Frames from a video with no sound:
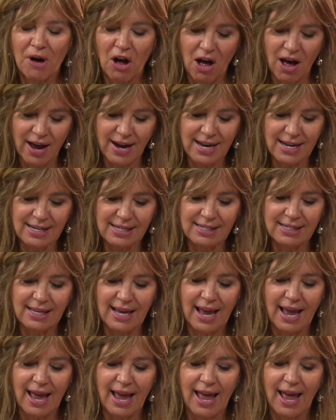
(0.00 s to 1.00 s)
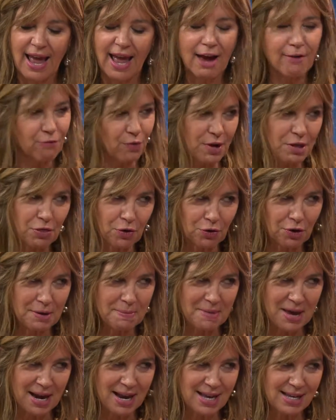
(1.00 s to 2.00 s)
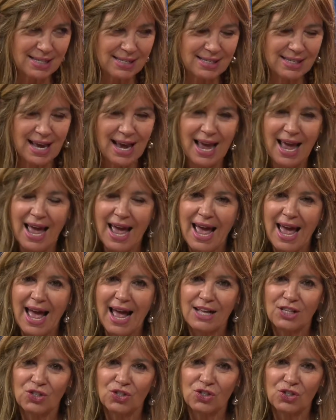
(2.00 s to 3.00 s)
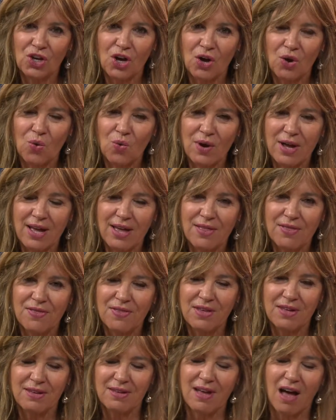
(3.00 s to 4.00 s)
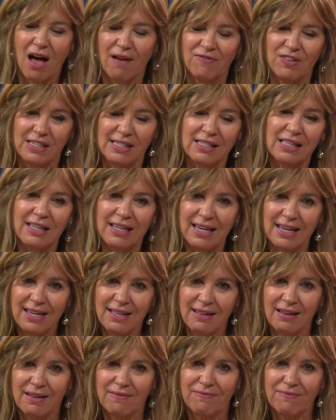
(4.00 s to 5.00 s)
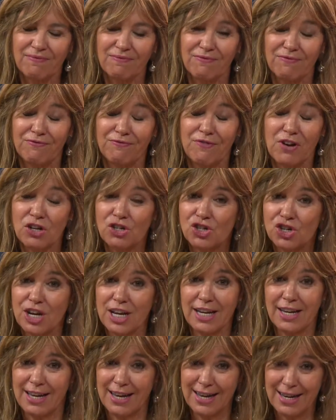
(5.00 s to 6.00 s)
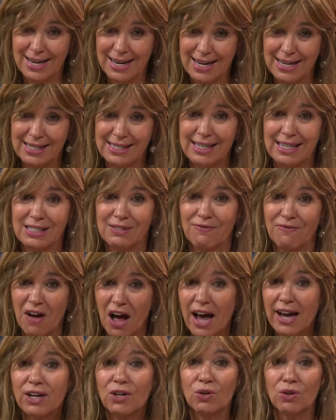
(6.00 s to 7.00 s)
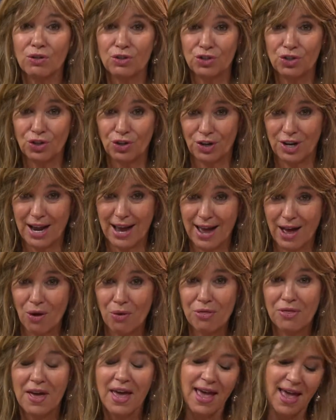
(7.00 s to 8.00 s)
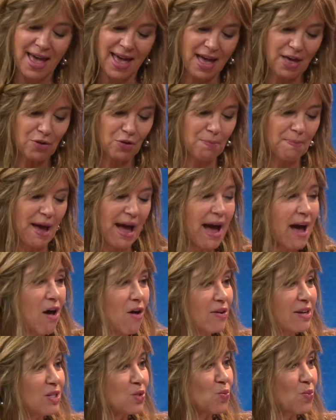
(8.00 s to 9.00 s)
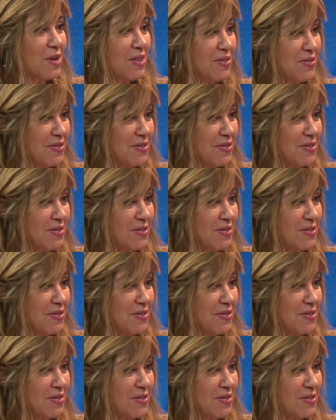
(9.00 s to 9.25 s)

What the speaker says: our bodies every 30 minutes, and so obviously functioning kidneys is vital to good health. Heather Powell is